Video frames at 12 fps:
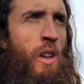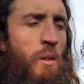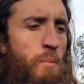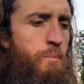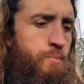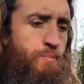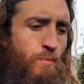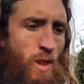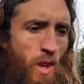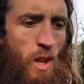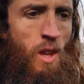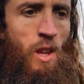Um,
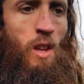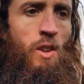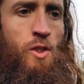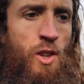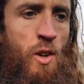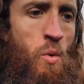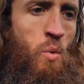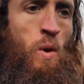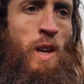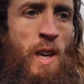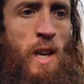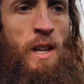so
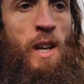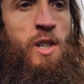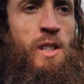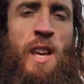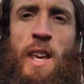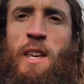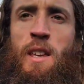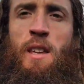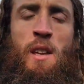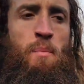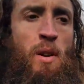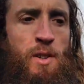we can actually
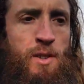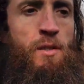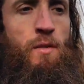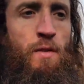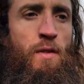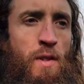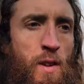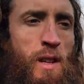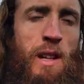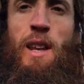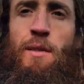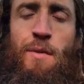take a
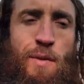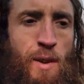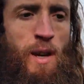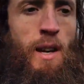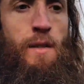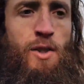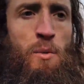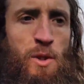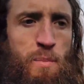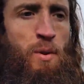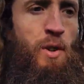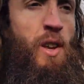positive leaf out of
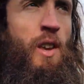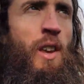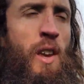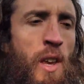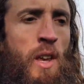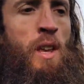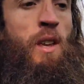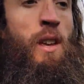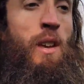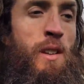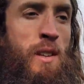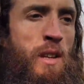someone's book
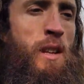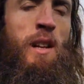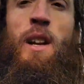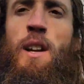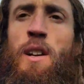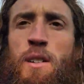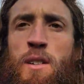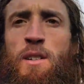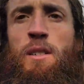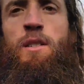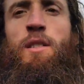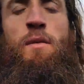and learn
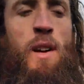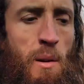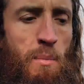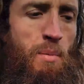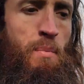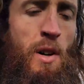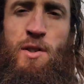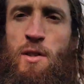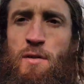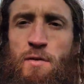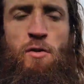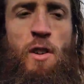to develop
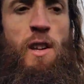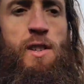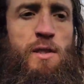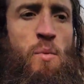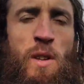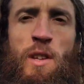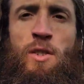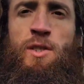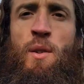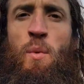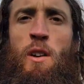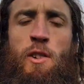positive traits within
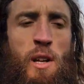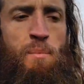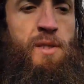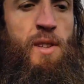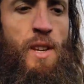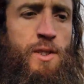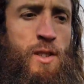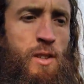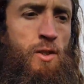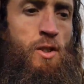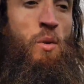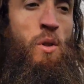us that we already possess
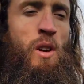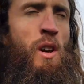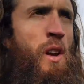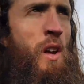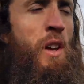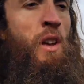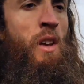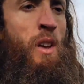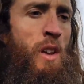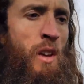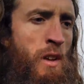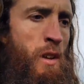too.
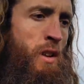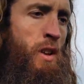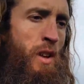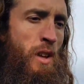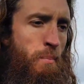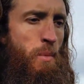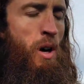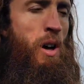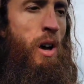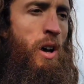Um,